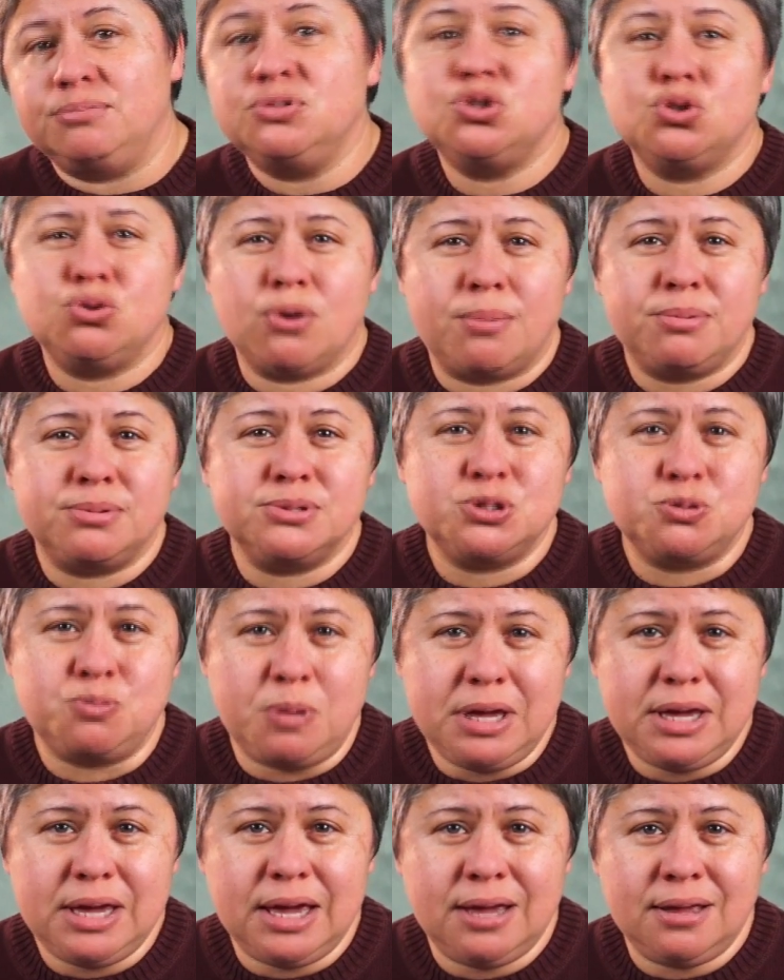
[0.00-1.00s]
trouble
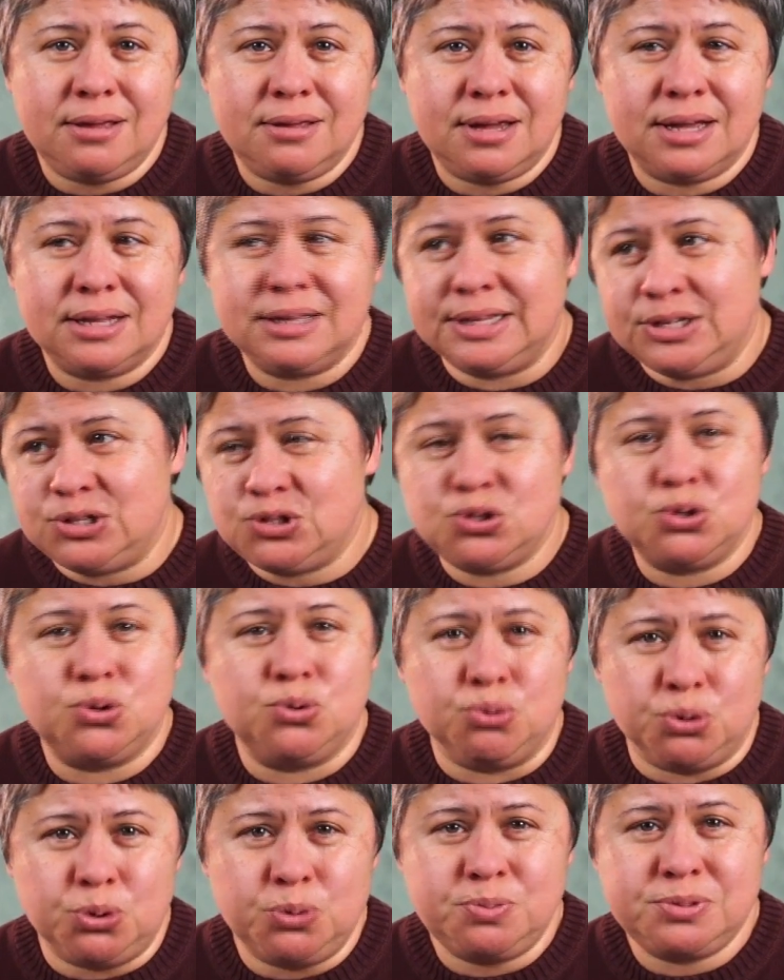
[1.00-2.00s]
speaking, at least to
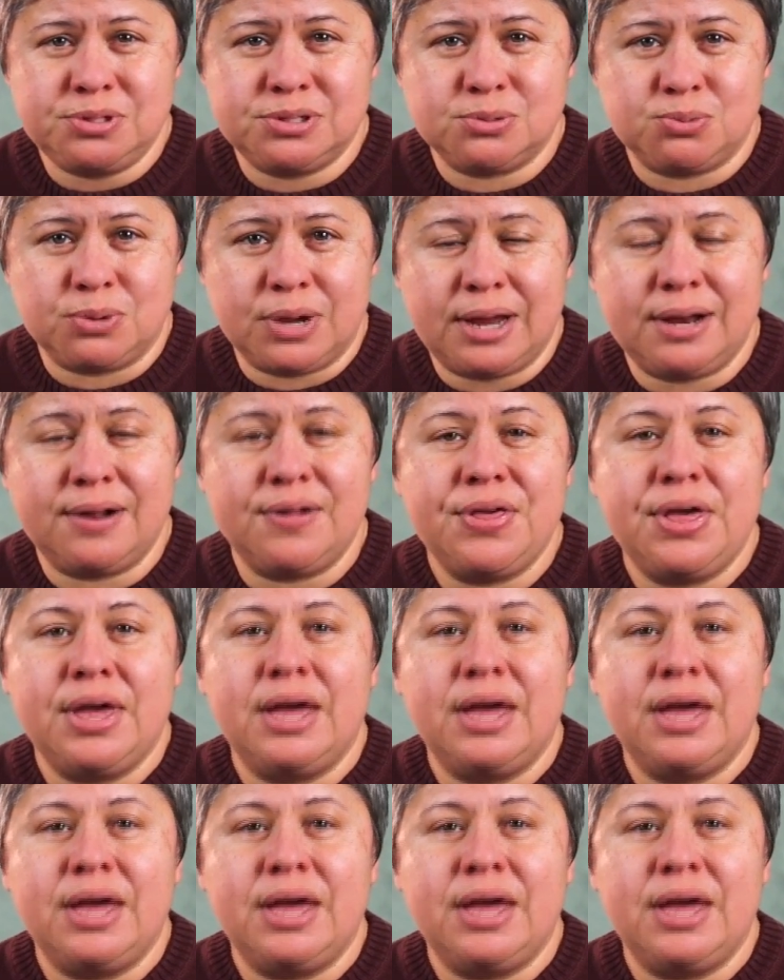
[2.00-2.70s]
groups, right?